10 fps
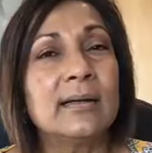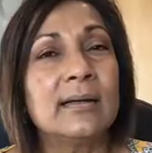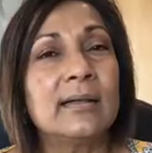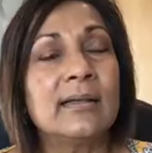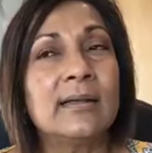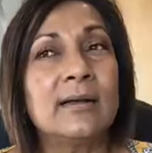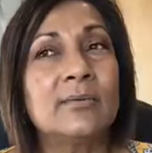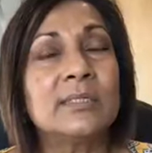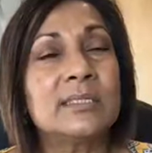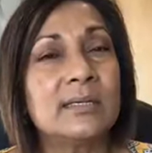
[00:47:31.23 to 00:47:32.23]
And then I
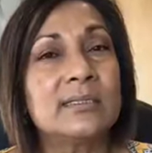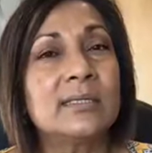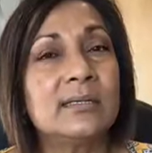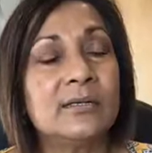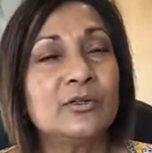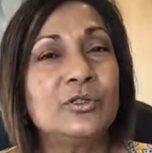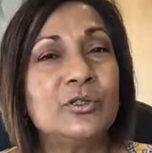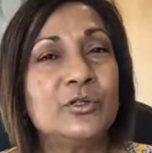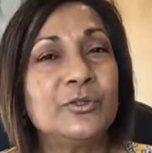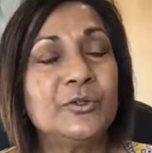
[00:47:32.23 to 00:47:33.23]
would say, see,
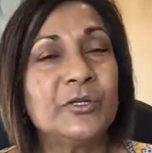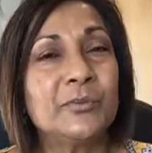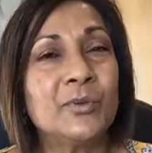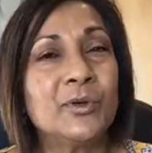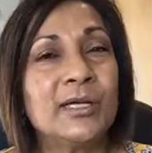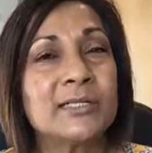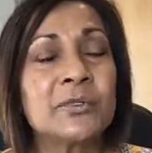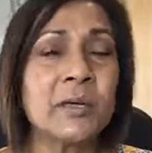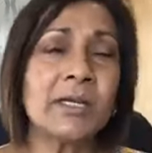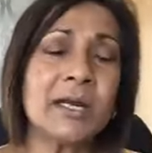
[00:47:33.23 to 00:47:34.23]
you're doing your morning.
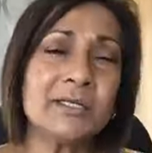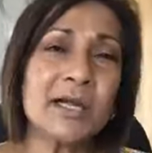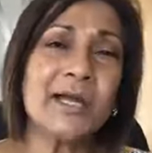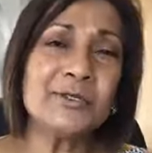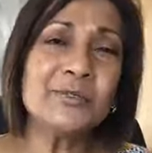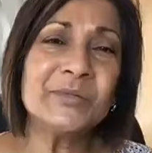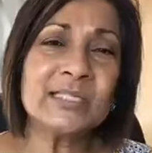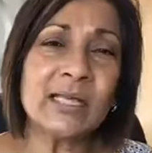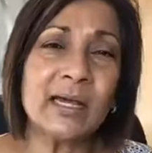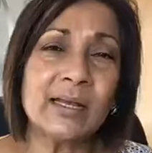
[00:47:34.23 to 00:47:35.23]
So I do miss
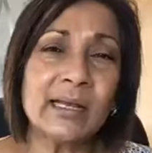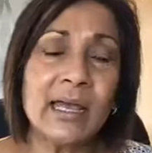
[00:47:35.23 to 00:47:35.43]
that.